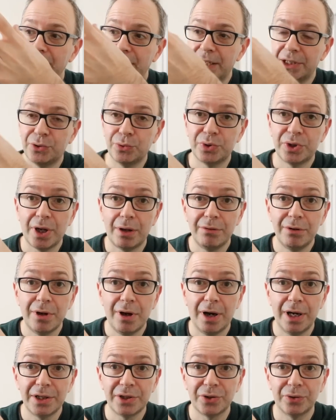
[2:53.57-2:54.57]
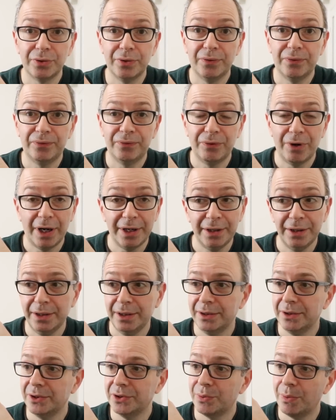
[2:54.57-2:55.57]
There's also lights on the front
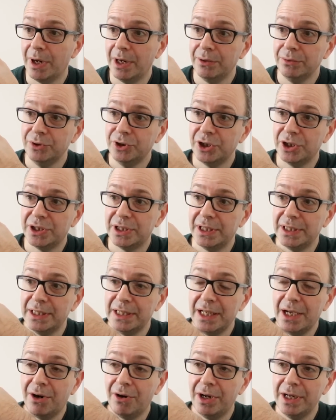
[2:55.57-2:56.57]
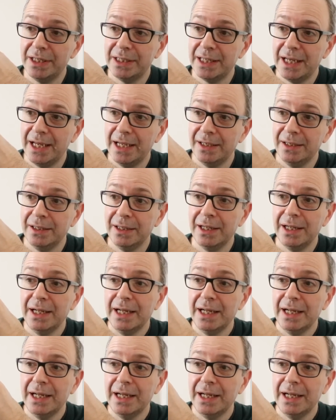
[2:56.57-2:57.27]
as well, just in the eyes here.